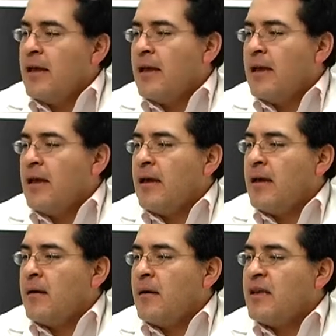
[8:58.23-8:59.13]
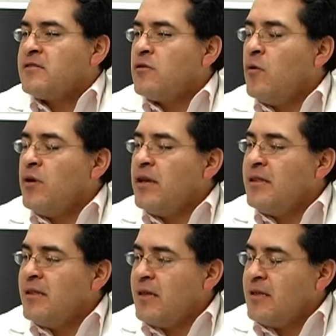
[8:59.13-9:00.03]
Uh, a stroke
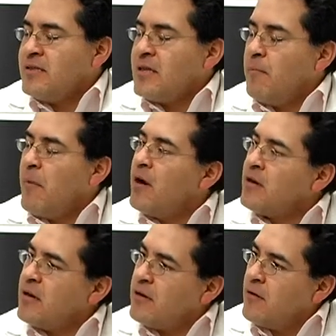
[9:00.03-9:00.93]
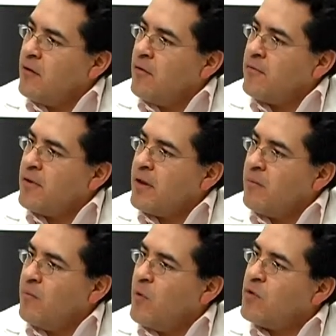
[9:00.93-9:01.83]
indeed is a marker of a
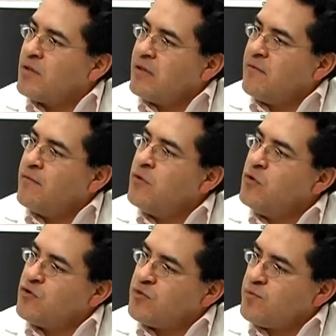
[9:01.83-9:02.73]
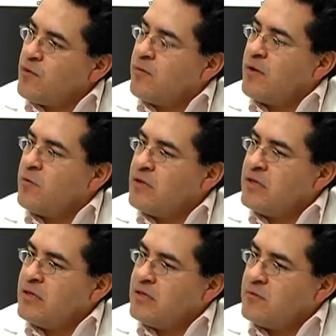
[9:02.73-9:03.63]
more diffuse problem,
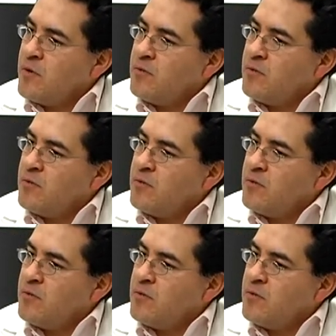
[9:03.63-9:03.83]
which is what